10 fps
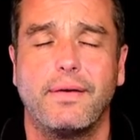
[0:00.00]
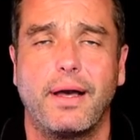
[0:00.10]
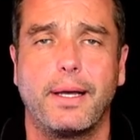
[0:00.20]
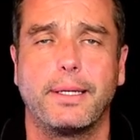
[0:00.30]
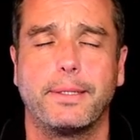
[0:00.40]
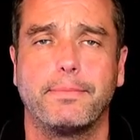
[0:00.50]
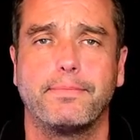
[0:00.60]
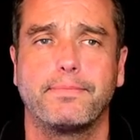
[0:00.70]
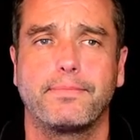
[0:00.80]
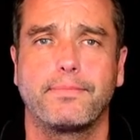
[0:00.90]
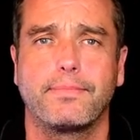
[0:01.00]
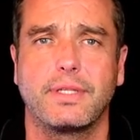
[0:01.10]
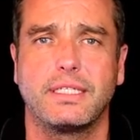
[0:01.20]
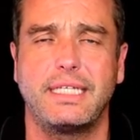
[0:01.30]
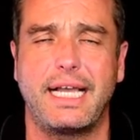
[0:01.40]

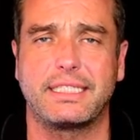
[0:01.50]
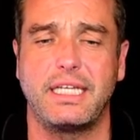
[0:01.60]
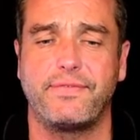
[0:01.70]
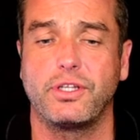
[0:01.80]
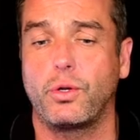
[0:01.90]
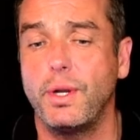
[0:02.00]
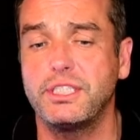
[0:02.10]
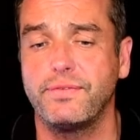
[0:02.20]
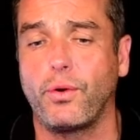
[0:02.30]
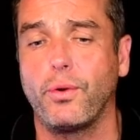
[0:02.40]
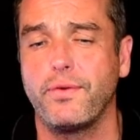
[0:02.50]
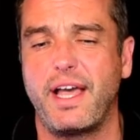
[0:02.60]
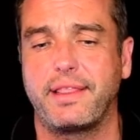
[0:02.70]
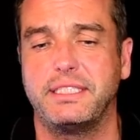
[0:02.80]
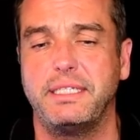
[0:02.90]
Zach Steffen. The question for
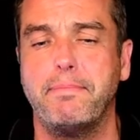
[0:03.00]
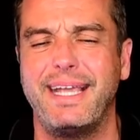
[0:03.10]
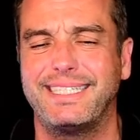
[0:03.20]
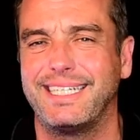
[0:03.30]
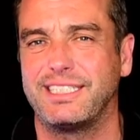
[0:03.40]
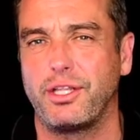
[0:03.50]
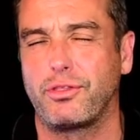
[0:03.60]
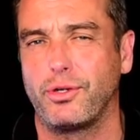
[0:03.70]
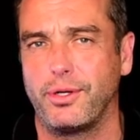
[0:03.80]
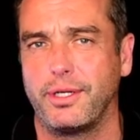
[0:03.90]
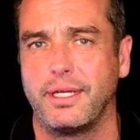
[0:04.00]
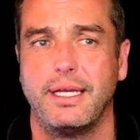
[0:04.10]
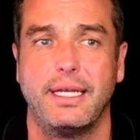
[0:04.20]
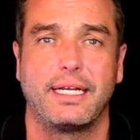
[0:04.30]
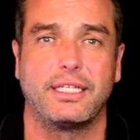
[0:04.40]
Horvath is he makes it as the third
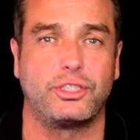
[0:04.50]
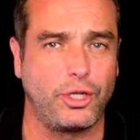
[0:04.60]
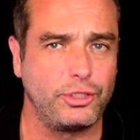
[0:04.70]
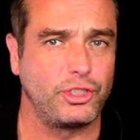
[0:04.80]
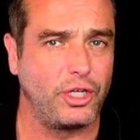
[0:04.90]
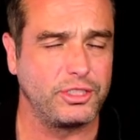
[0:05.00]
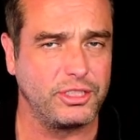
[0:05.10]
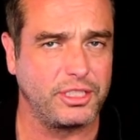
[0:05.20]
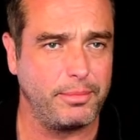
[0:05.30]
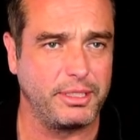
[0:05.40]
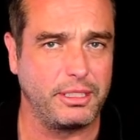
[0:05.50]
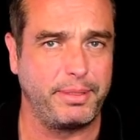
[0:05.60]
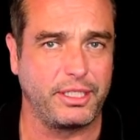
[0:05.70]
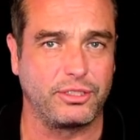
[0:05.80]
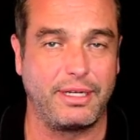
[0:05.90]
because Sean Johnson's coming to the
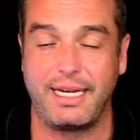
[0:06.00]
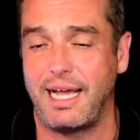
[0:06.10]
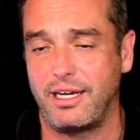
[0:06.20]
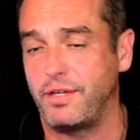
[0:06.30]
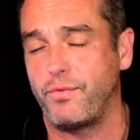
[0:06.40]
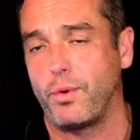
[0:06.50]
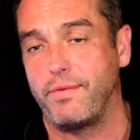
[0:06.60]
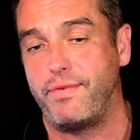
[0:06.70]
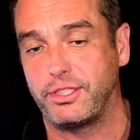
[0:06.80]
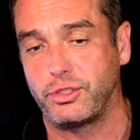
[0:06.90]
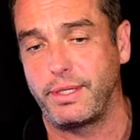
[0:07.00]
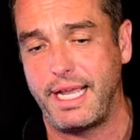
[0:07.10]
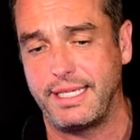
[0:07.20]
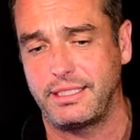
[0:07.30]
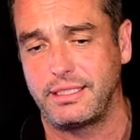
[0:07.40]
picture. And I don't even want to venture a
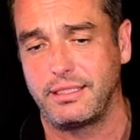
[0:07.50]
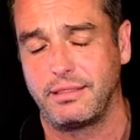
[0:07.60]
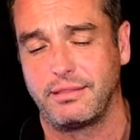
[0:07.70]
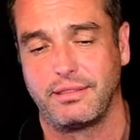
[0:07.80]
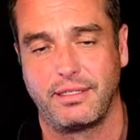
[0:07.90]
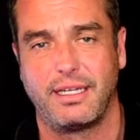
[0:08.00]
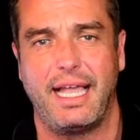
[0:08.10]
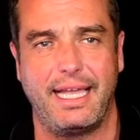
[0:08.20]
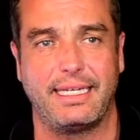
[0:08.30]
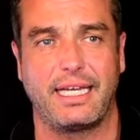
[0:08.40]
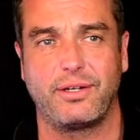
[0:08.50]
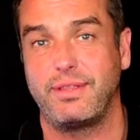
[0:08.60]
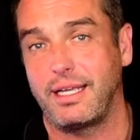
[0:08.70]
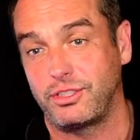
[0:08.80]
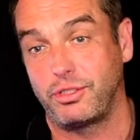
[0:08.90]
guess. And I don't
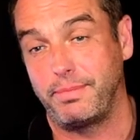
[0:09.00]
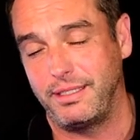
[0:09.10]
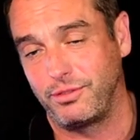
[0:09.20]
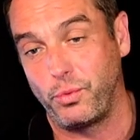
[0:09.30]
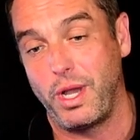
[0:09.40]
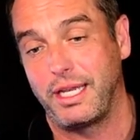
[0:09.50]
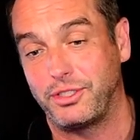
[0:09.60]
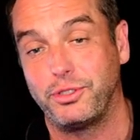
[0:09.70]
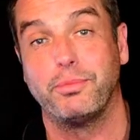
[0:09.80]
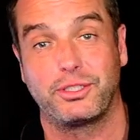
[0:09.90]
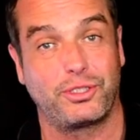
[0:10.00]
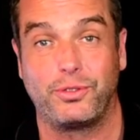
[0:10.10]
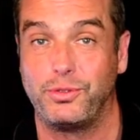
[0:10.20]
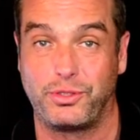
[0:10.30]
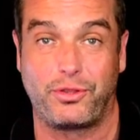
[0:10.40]
think I should be dwelling too much on
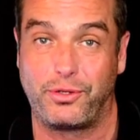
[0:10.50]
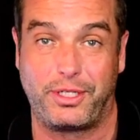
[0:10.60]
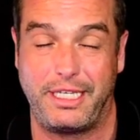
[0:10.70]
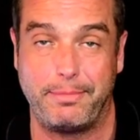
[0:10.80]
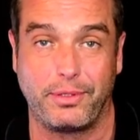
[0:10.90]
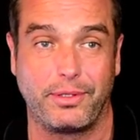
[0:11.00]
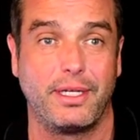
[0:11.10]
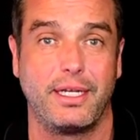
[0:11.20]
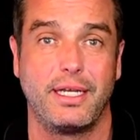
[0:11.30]
who's the third keeper.